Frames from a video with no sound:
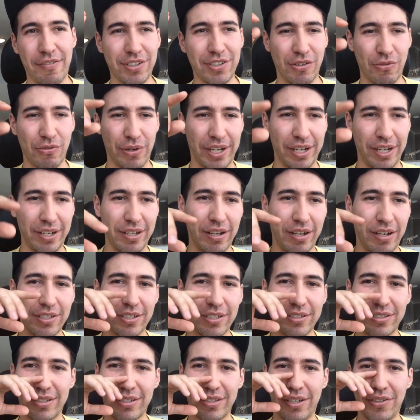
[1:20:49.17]
Right now, after
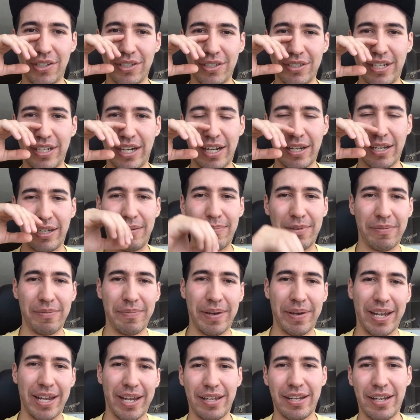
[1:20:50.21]
reading, I just
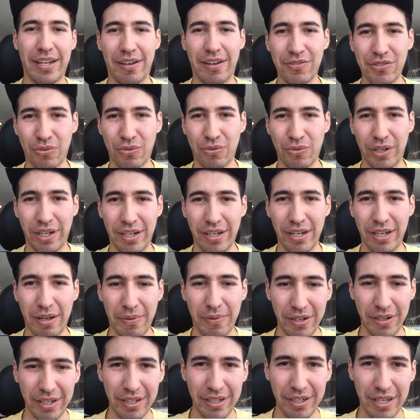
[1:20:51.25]
got an email, man, and I
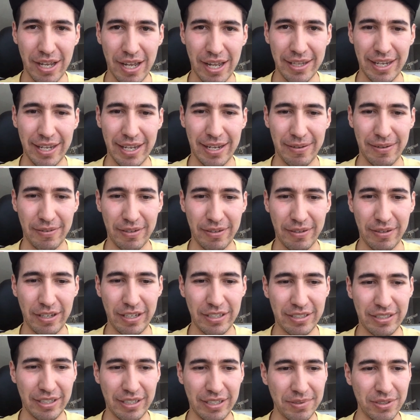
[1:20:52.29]
was reading about it,
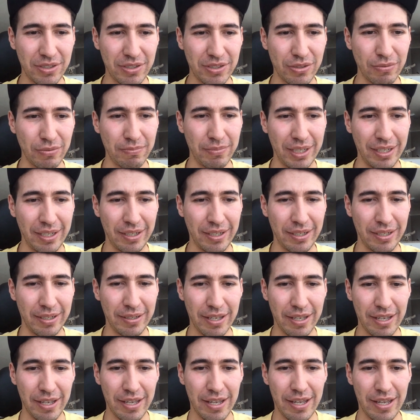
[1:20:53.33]
and then it seems
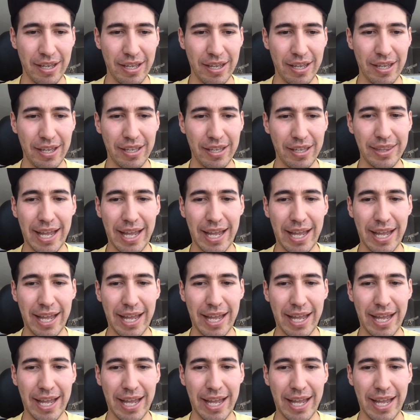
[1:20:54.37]
to me